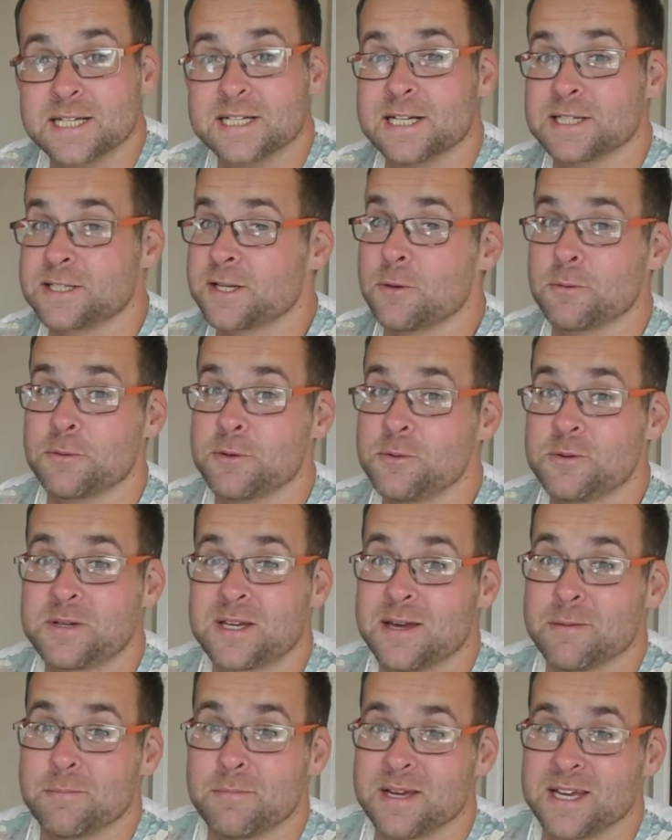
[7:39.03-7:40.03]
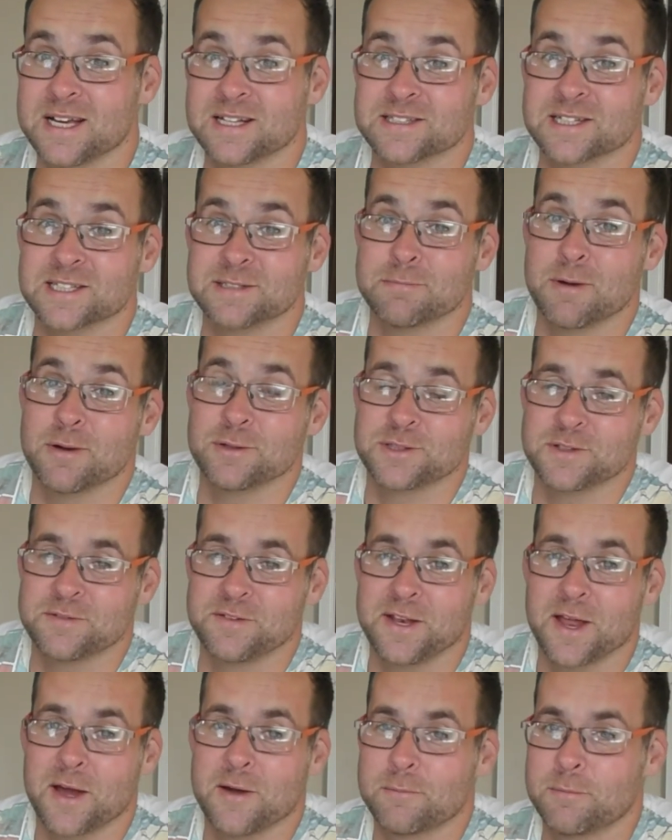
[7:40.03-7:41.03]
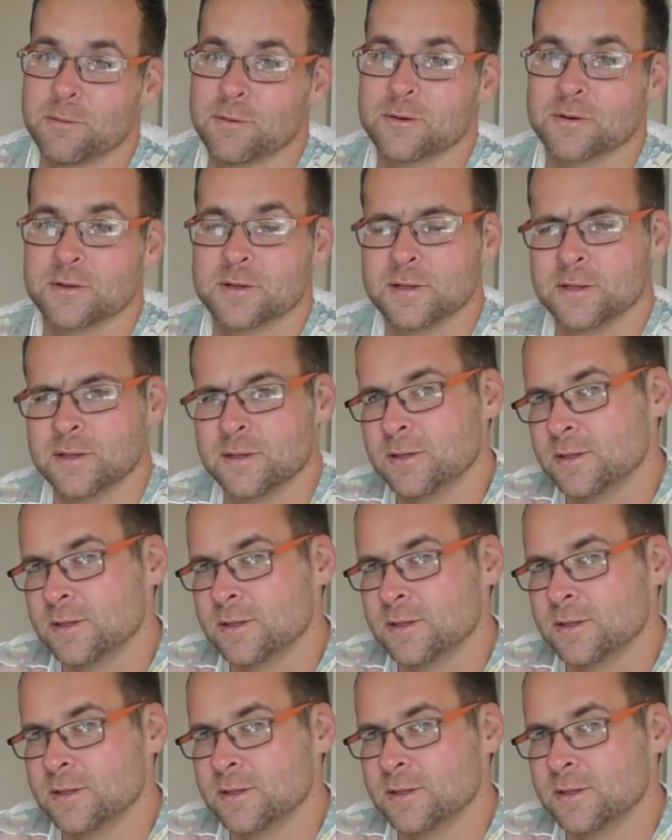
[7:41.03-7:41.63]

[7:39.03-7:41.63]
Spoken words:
I don't do kit beers, as most of you know, but